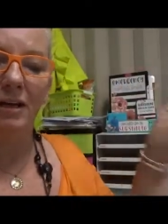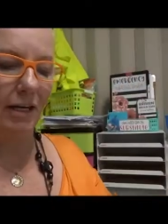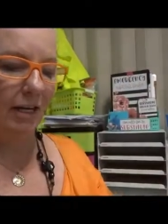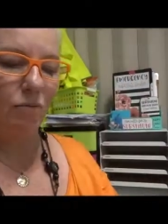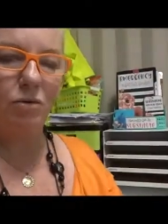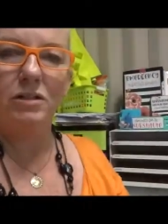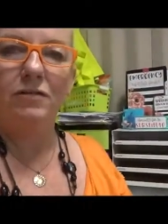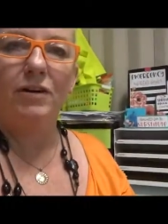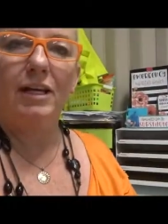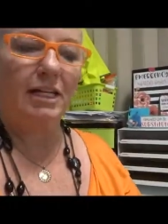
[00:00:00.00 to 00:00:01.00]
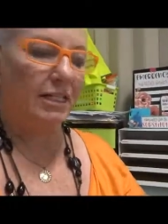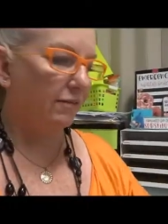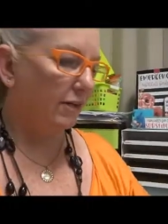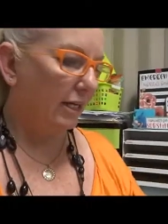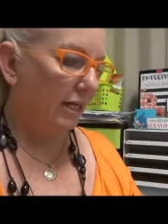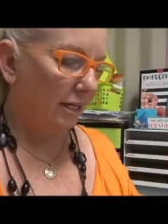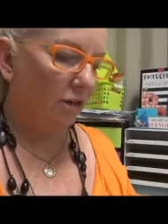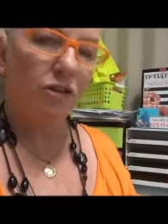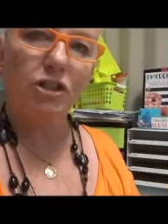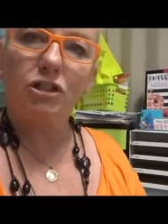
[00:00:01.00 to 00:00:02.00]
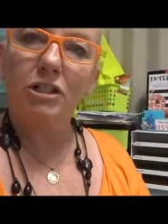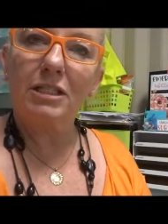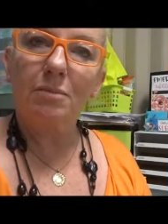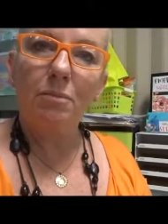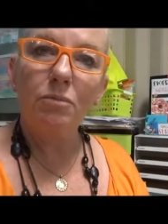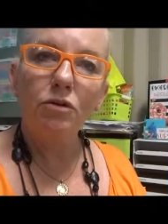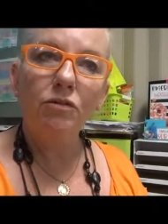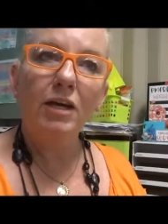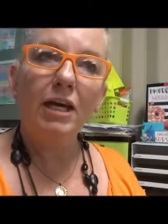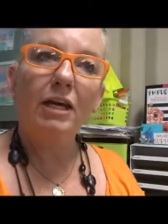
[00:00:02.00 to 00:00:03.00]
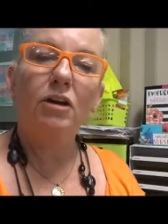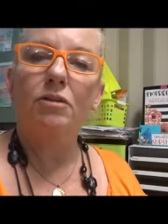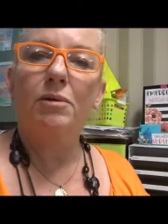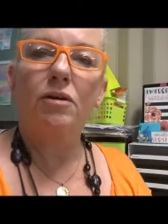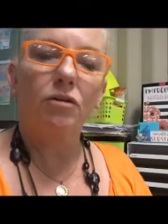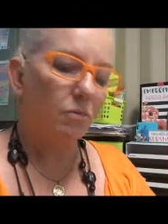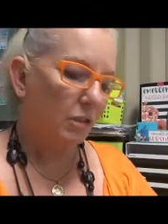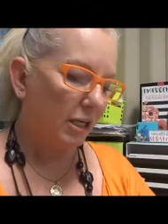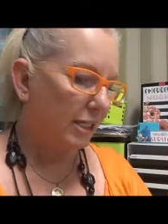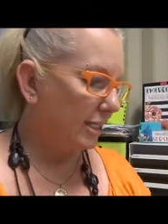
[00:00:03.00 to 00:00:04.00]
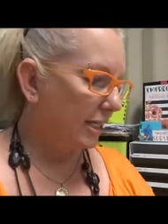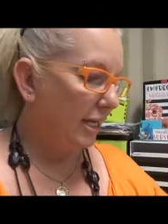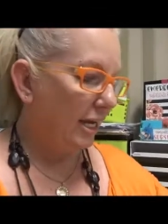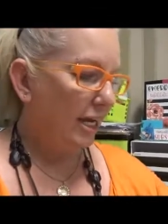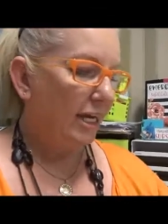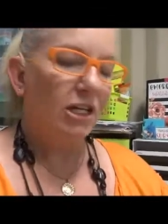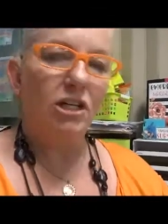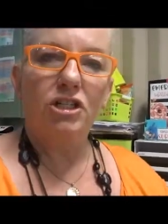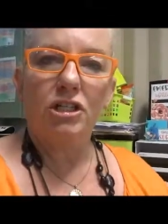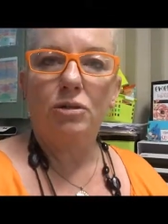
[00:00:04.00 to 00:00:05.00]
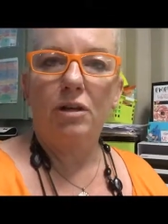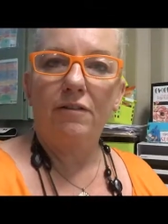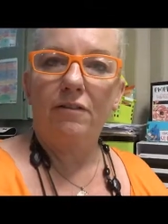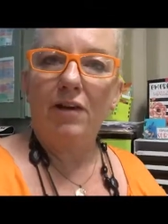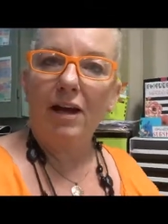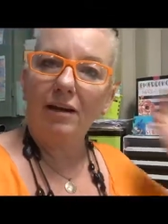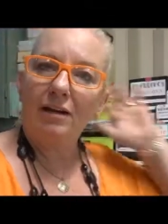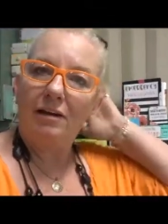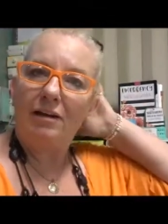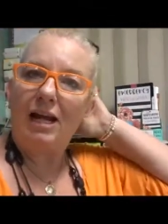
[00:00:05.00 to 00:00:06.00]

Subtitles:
it, it was a fun activity, got the students up and moving, got them in groups, like I said, just all over fun.